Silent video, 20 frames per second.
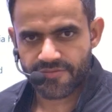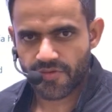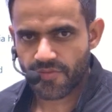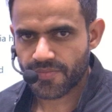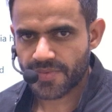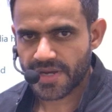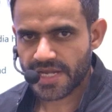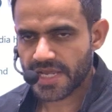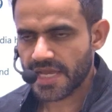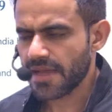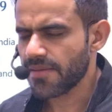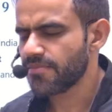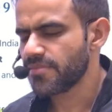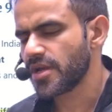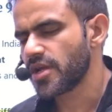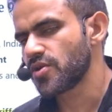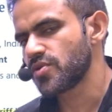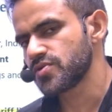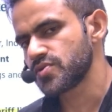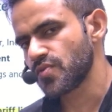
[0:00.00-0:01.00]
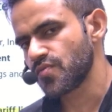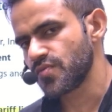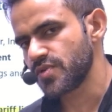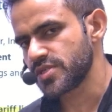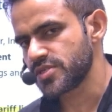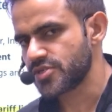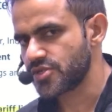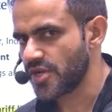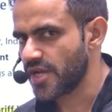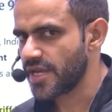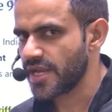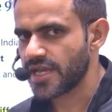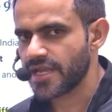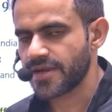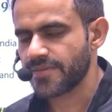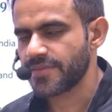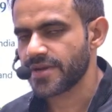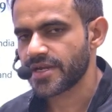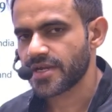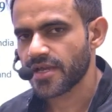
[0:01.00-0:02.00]
from India because of this trade
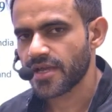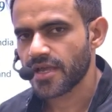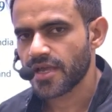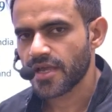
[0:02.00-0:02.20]
agreement.